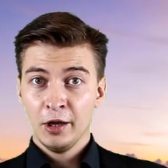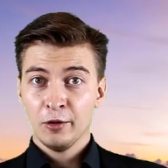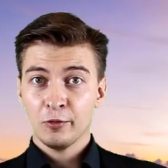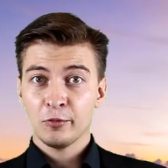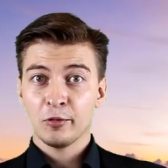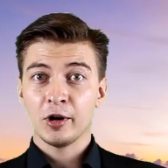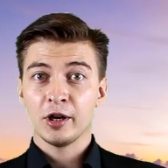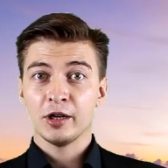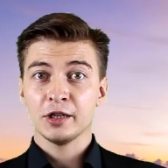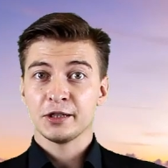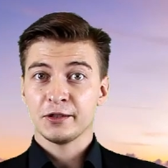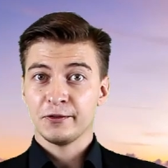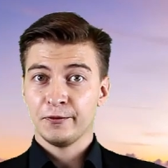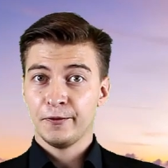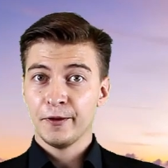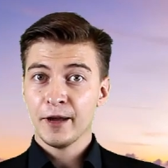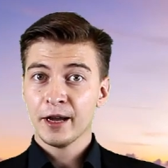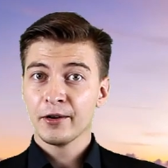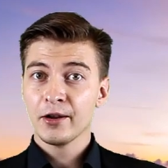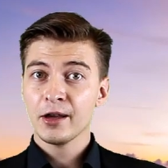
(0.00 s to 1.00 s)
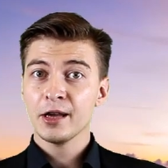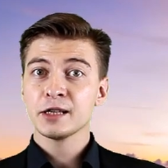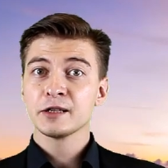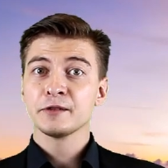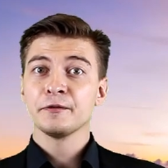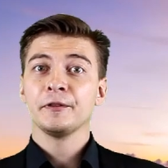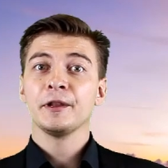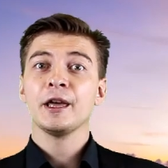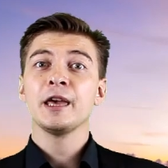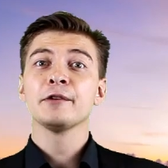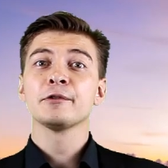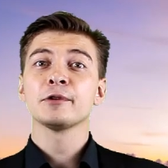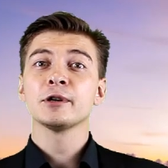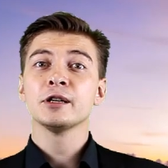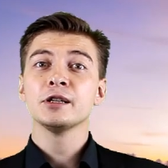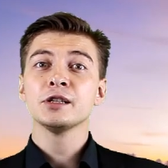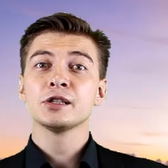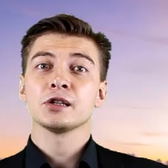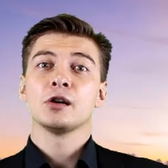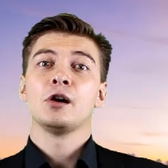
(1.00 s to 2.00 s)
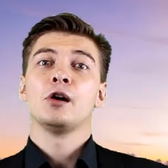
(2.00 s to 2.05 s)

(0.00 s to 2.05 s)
was various flavors